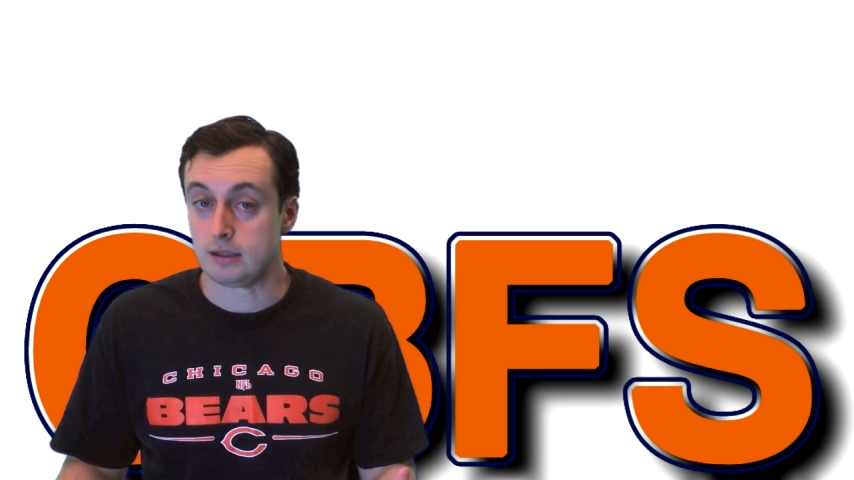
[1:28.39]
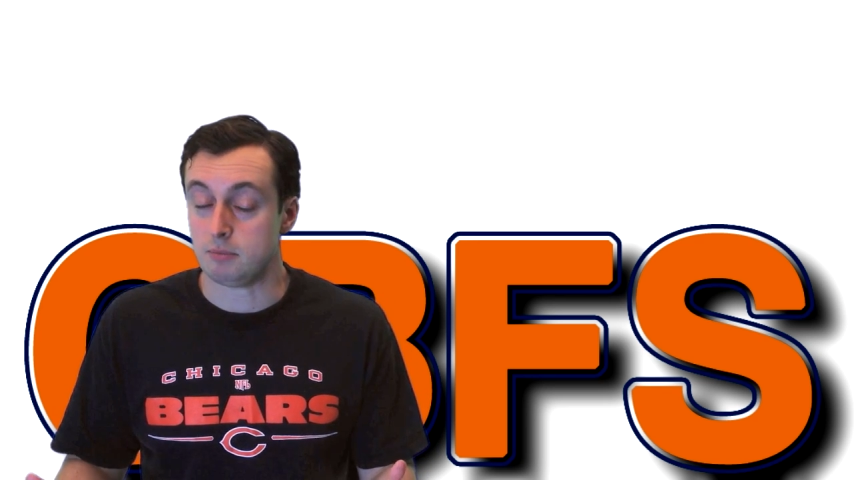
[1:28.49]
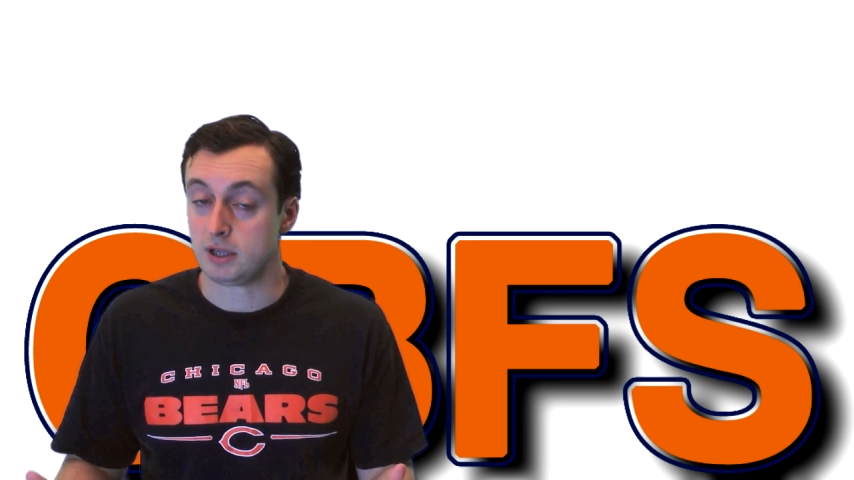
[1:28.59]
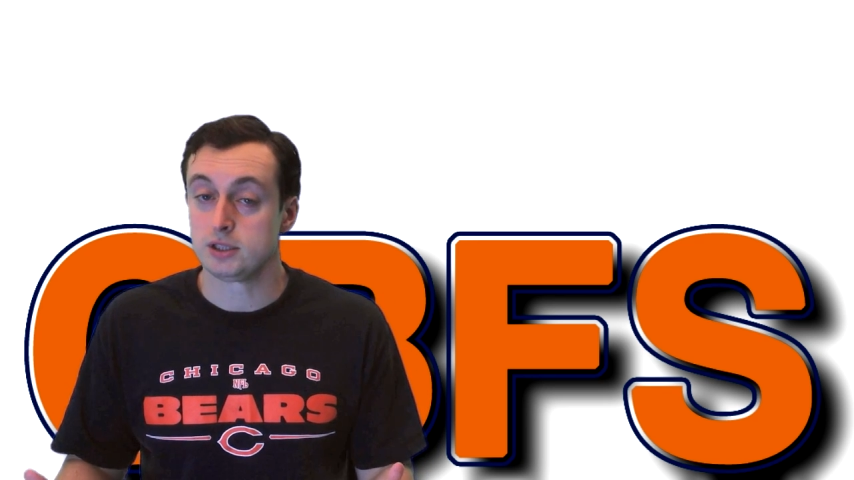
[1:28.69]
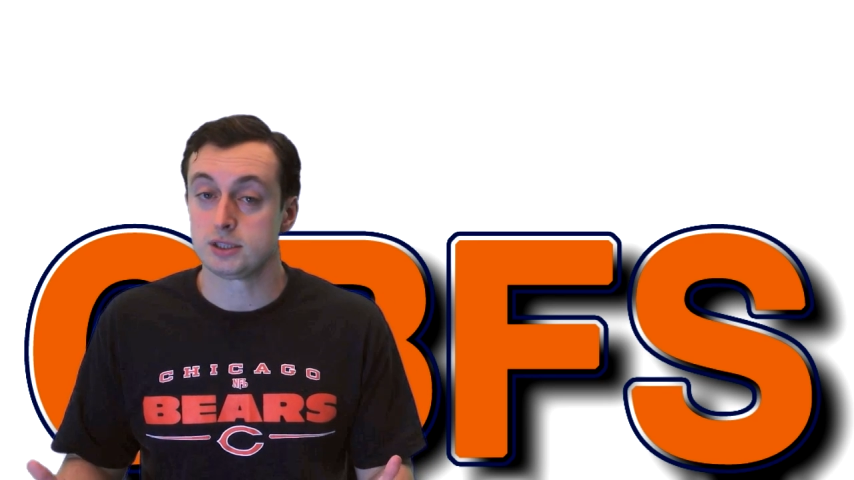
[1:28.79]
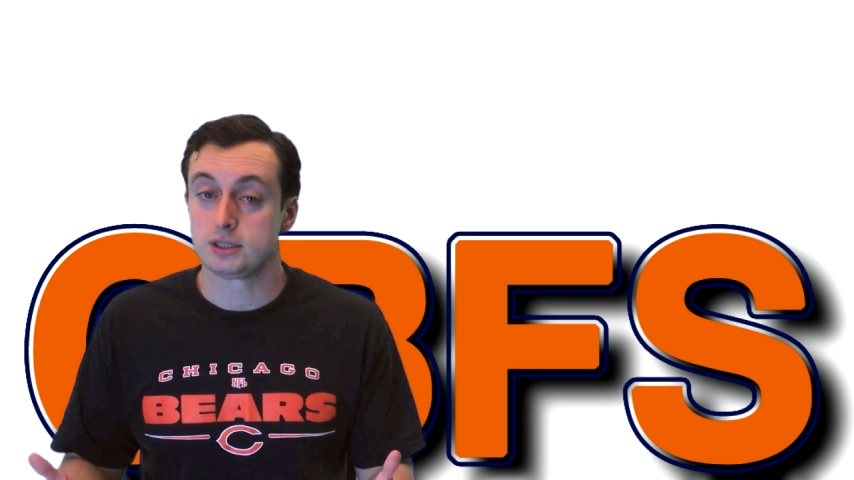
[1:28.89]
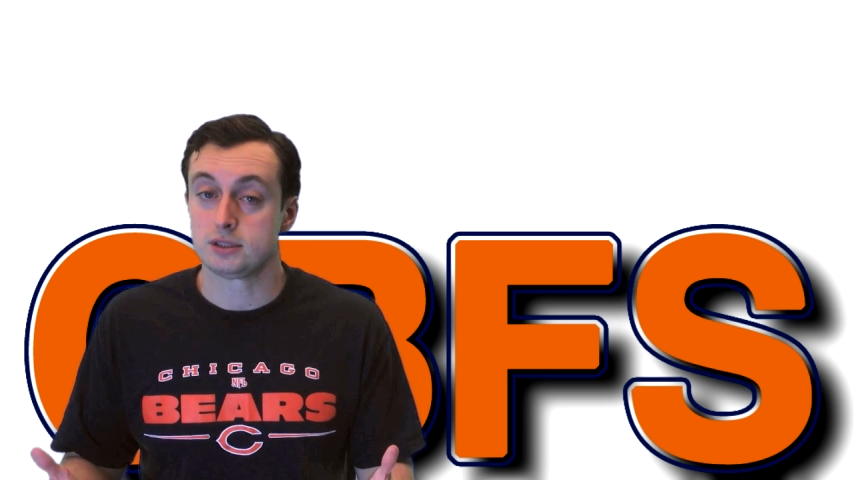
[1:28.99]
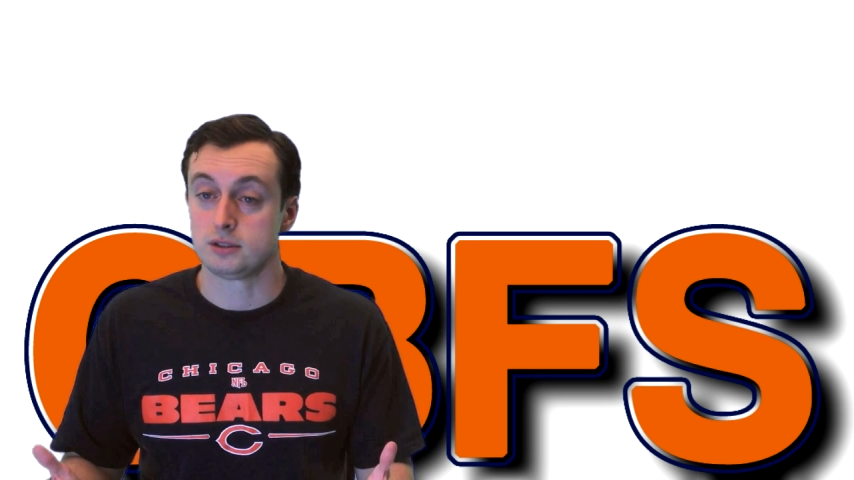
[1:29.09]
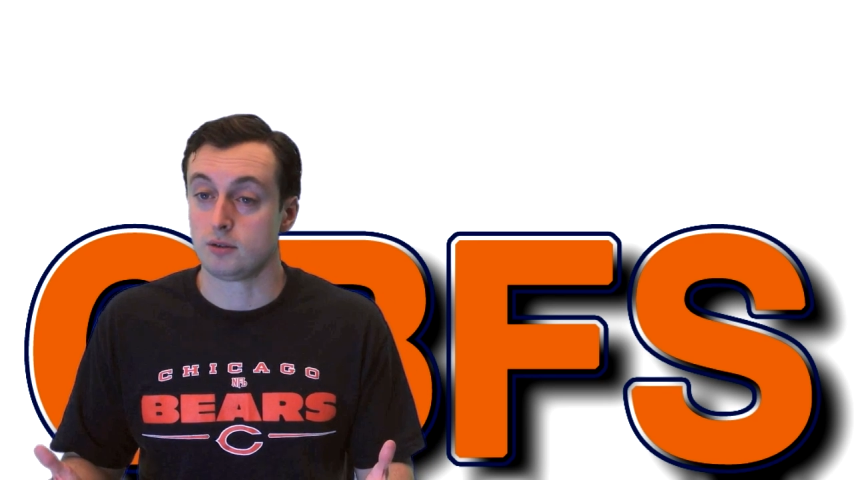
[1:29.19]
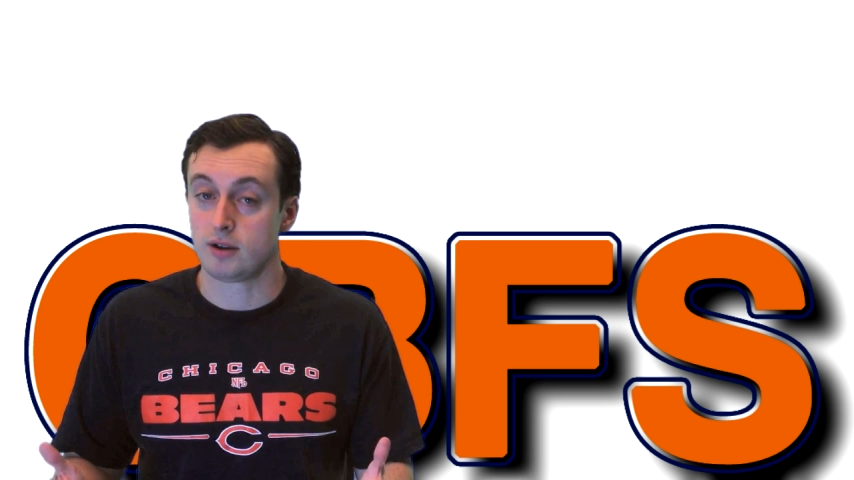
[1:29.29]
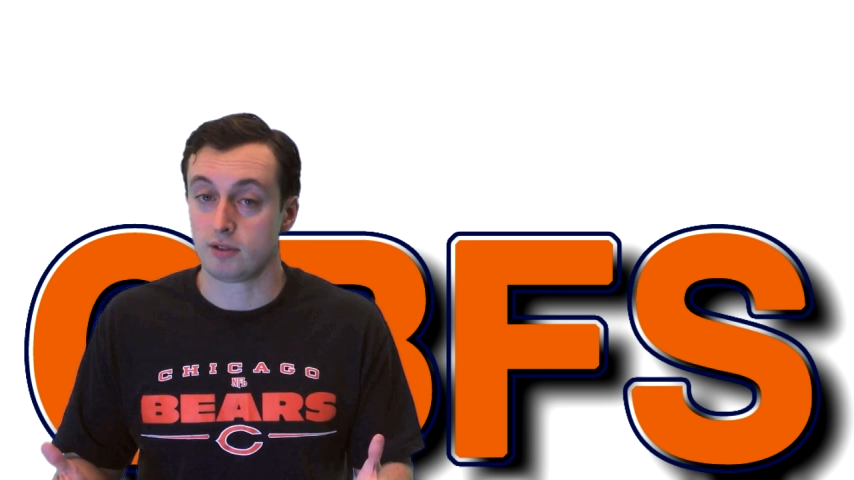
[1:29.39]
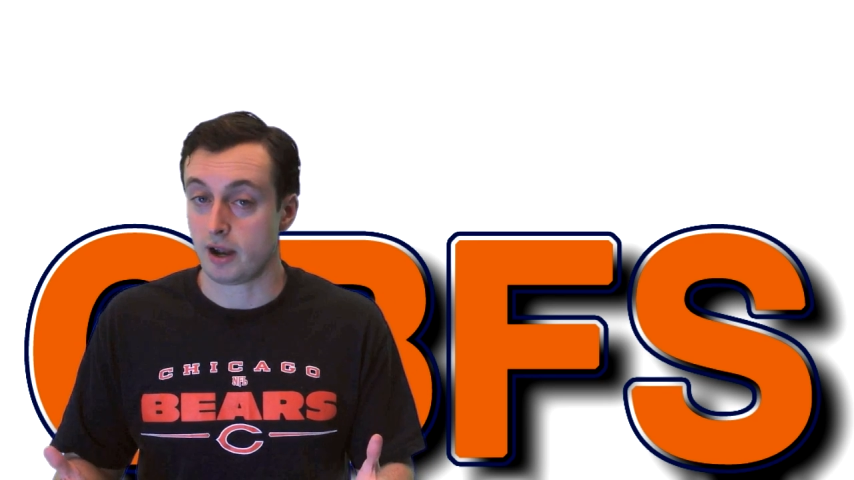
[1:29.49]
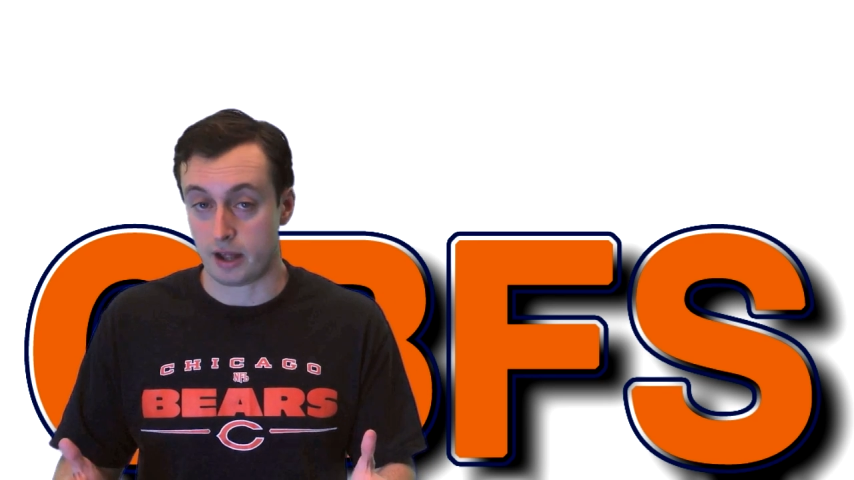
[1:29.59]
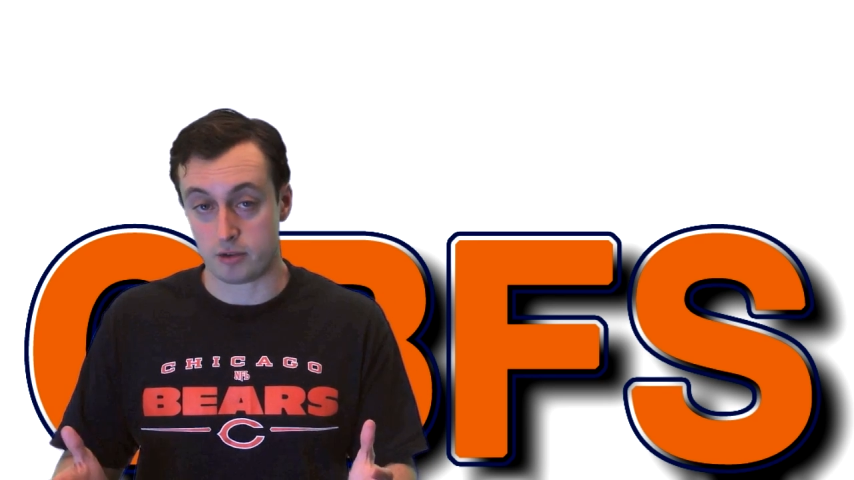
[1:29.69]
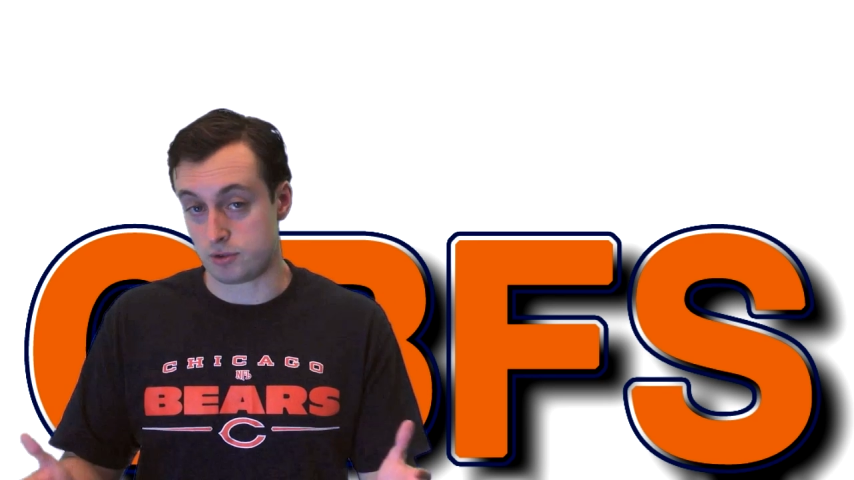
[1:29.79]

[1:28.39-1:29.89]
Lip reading: Bears don't have a lot of other